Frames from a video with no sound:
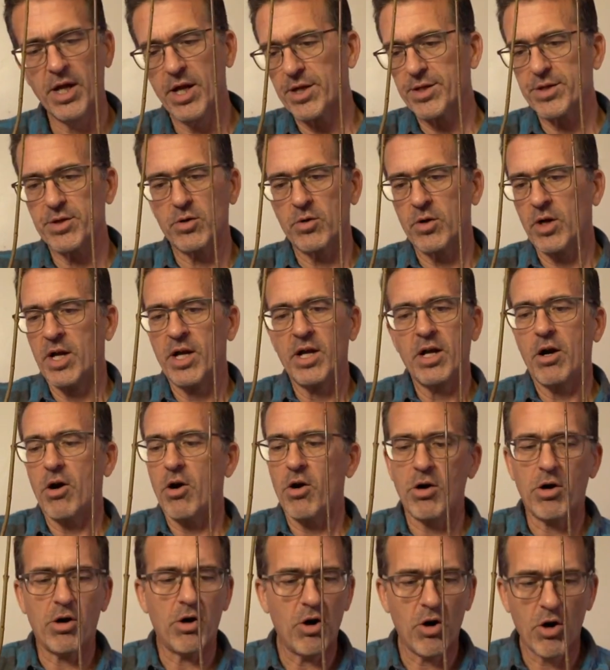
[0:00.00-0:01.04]
So
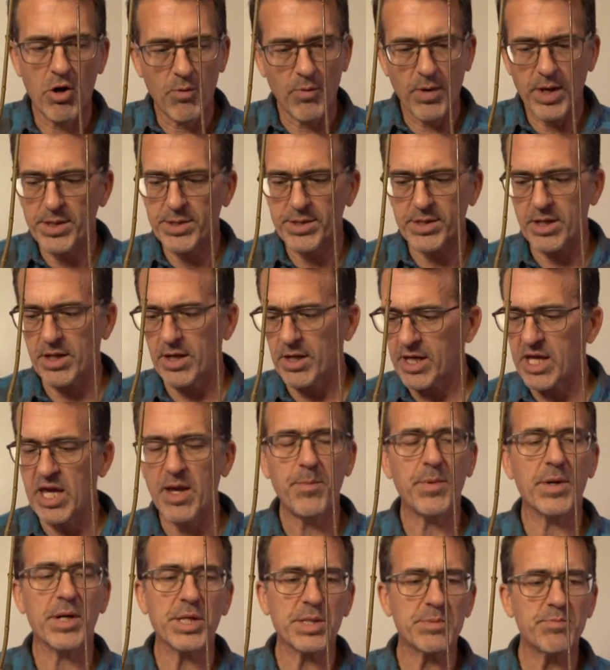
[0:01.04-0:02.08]
always
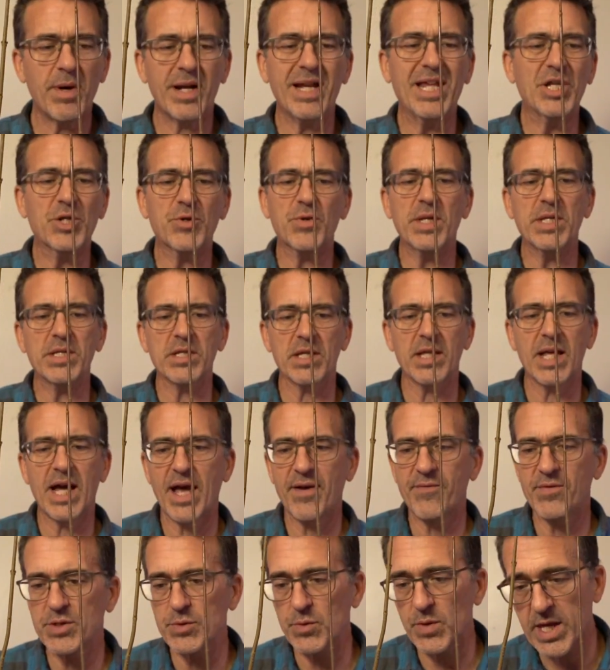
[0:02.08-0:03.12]
keeping as many trees
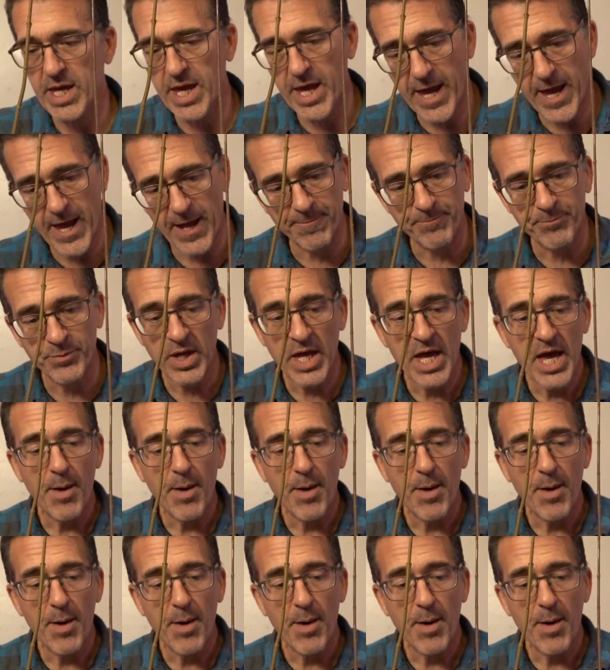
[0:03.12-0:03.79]
alive as we can.